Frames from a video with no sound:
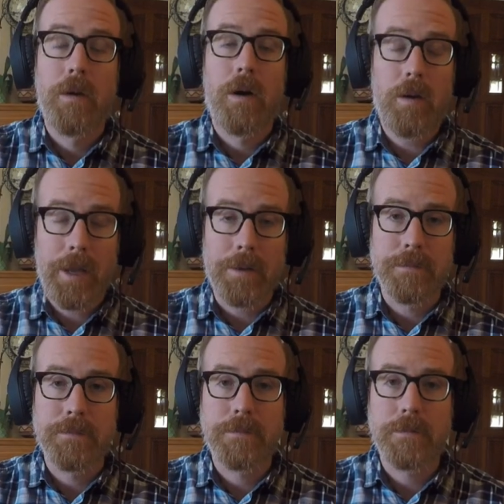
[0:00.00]
Okay,
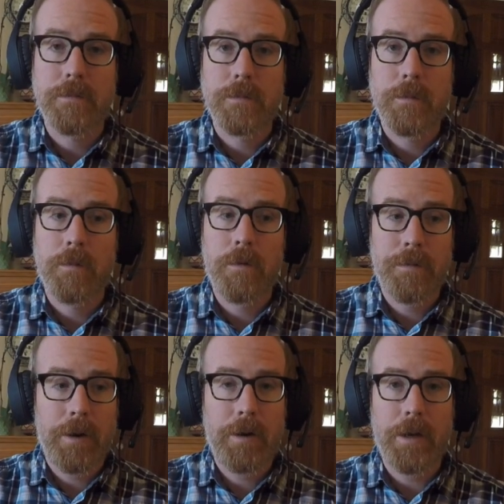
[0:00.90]
well,
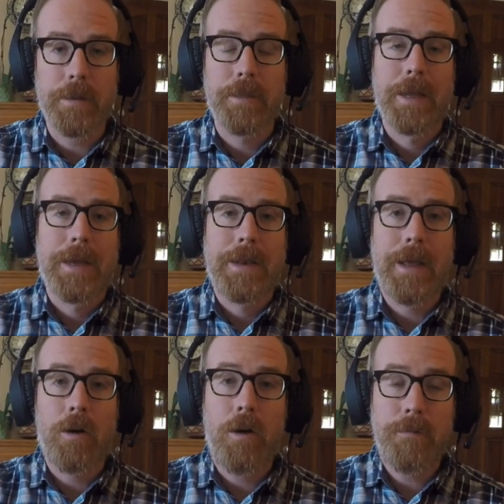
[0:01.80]
very good.
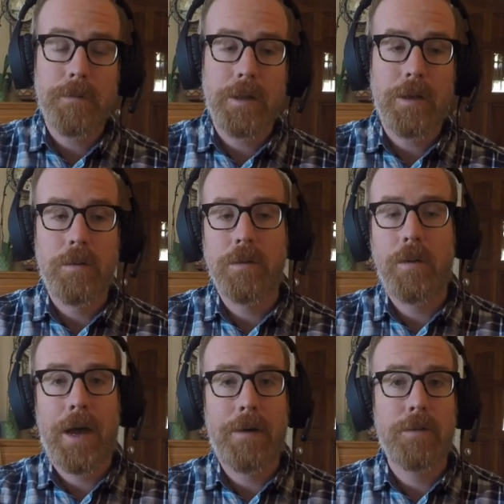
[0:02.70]
Now, hopefully,
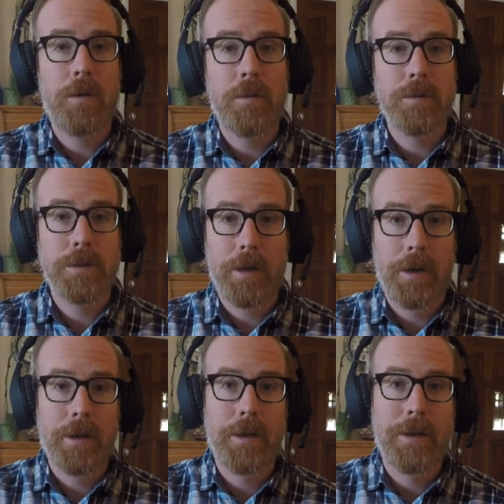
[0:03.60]
you have the whole
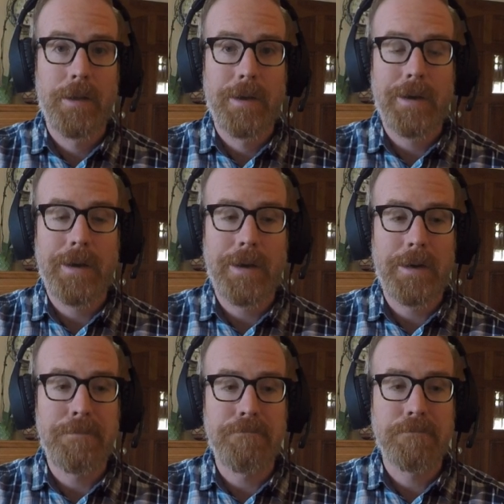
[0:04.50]
song
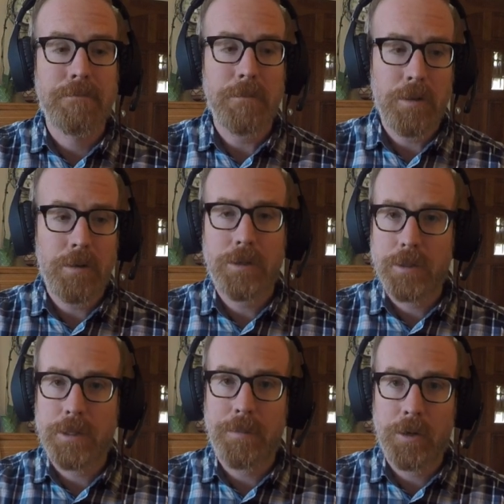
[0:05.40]
um, learned
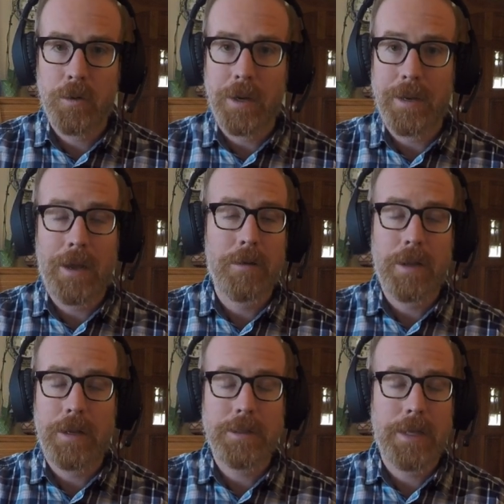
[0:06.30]
to some degree. Now,
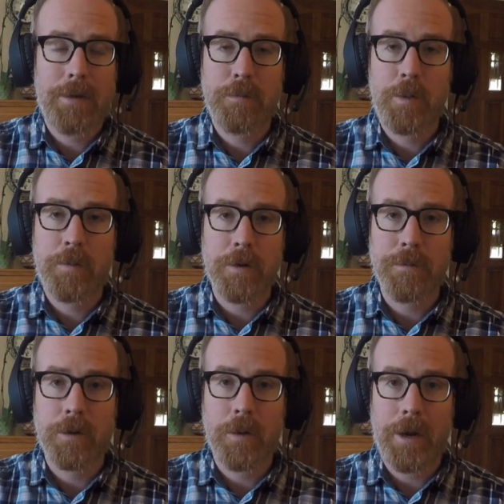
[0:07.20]
it doesn't have to be
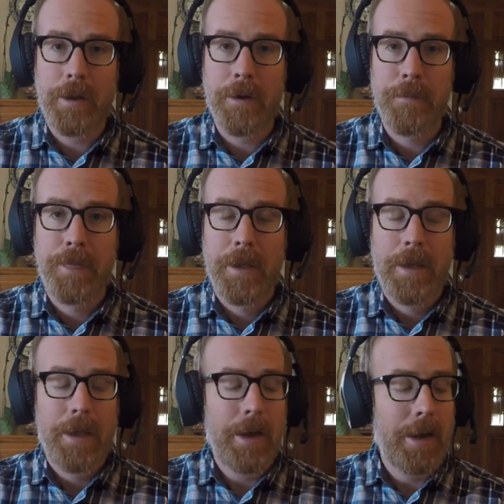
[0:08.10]
perfect right now.
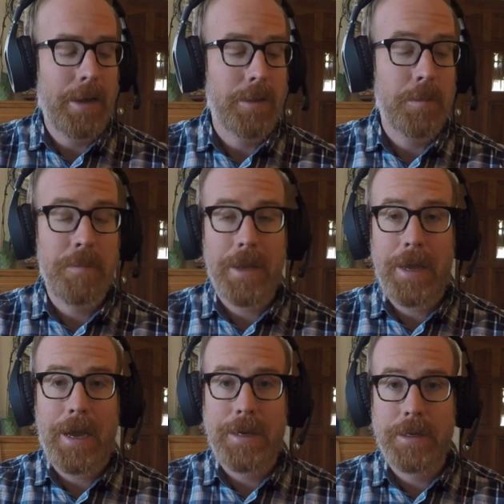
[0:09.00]
Uh, the big
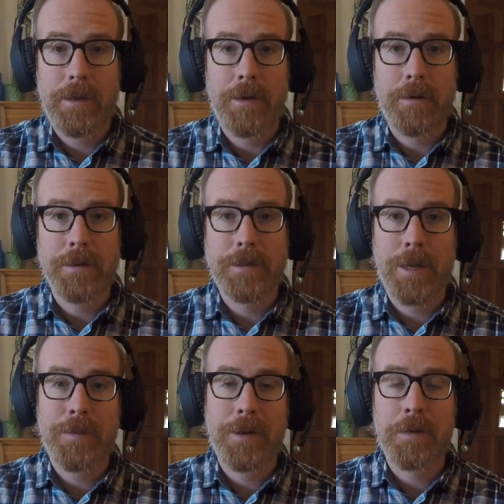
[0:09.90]
idea here is
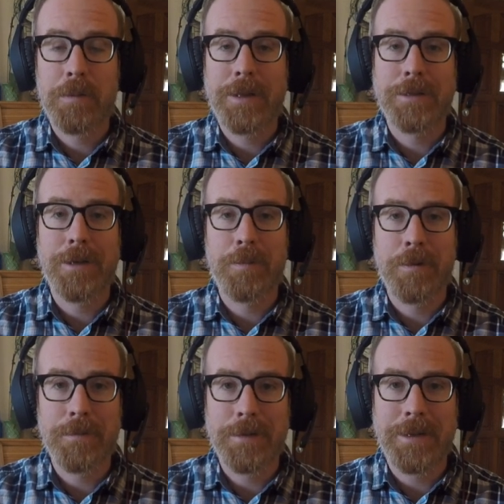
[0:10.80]
not being able to play the song
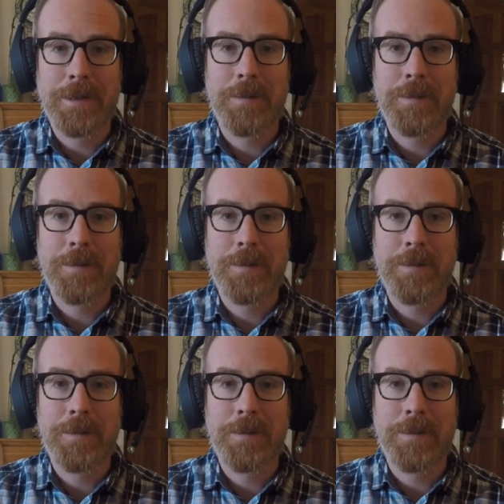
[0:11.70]
perfectly.